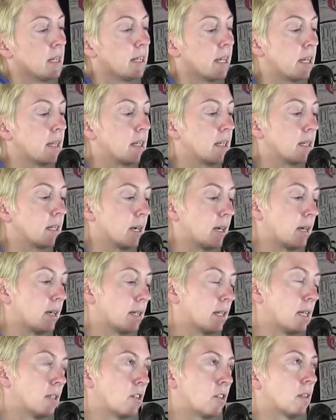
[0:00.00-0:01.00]

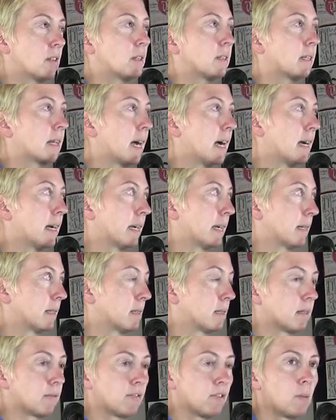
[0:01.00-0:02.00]
Each of these
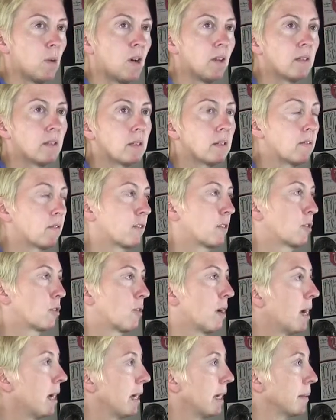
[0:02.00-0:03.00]
guides from all these different
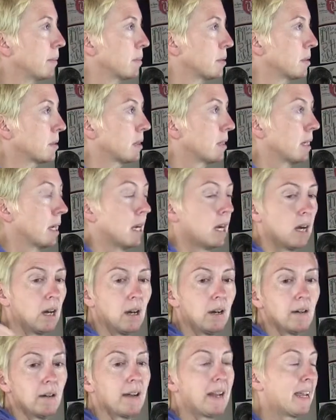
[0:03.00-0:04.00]
tribes
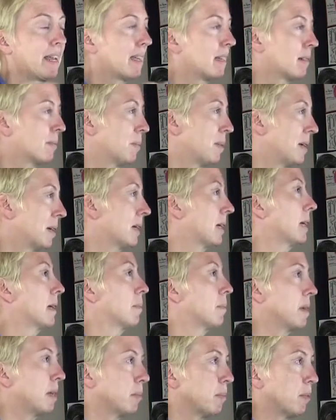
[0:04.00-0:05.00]
are
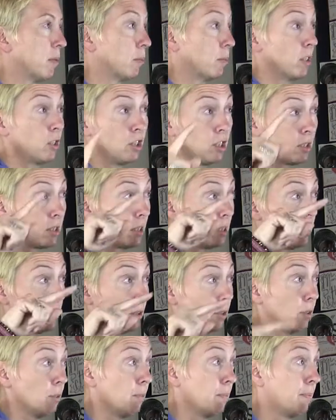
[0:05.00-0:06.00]
hand-picking people, which is
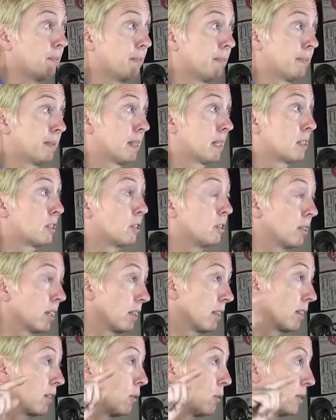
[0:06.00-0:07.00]
you. So you
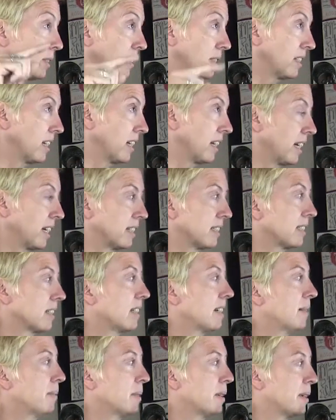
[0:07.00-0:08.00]
got the golden ticket to
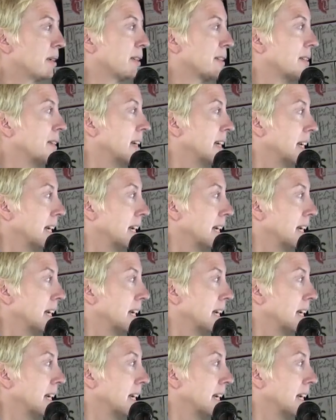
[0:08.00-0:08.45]
come here.